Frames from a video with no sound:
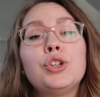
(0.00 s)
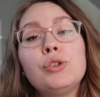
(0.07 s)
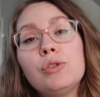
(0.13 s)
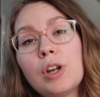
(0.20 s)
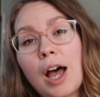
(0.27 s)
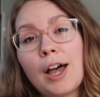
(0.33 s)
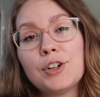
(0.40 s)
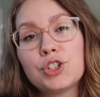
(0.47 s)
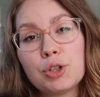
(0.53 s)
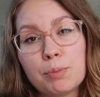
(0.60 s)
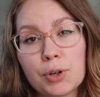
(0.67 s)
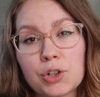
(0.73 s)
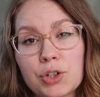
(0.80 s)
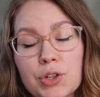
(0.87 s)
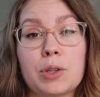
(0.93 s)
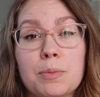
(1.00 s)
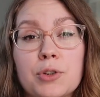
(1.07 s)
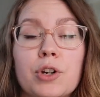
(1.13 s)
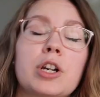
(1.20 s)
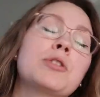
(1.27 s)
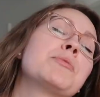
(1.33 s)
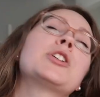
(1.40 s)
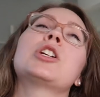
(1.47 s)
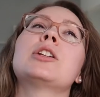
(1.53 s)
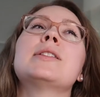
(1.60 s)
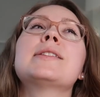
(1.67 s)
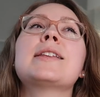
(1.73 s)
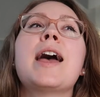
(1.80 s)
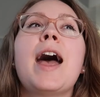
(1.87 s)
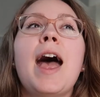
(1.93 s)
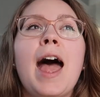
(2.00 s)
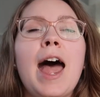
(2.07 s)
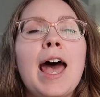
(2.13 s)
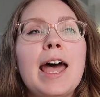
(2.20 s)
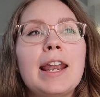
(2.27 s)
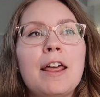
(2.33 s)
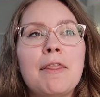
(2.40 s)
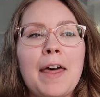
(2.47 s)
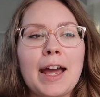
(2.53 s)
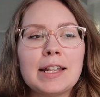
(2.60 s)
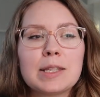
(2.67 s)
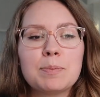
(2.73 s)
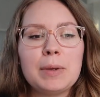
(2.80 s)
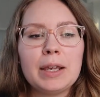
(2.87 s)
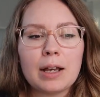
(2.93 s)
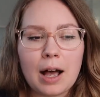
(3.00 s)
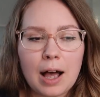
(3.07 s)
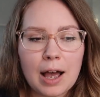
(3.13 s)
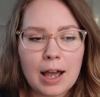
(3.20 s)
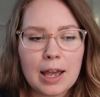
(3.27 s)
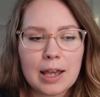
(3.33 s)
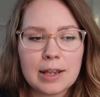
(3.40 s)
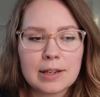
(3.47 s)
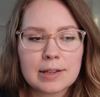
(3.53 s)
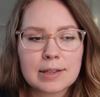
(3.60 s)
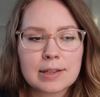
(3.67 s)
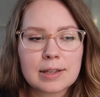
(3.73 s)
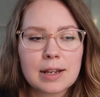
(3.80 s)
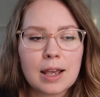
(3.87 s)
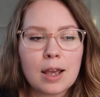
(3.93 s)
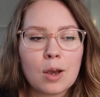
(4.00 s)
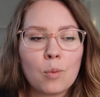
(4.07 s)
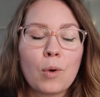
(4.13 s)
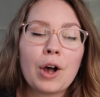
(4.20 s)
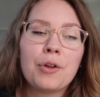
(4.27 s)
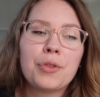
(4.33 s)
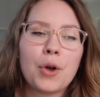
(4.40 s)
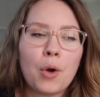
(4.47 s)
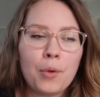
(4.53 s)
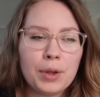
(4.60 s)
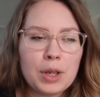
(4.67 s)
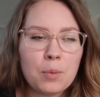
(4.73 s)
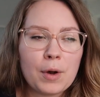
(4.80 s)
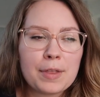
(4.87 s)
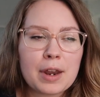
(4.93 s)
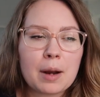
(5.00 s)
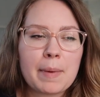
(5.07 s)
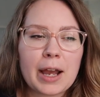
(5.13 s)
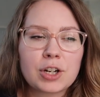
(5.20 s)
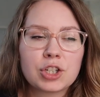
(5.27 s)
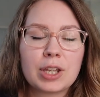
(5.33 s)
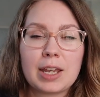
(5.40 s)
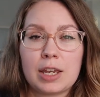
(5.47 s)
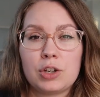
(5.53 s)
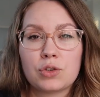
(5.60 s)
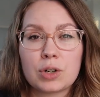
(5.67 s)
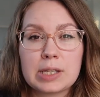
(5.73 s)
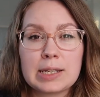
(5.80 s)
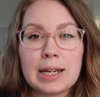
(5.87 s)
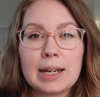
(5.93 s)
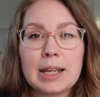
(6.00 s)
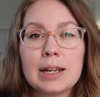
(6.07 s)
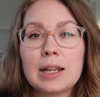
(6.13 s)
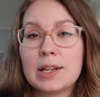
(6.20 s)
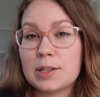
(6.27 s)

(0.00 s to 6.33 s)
do not do book subscriptions and that's because well, the only one that I'm actually interested in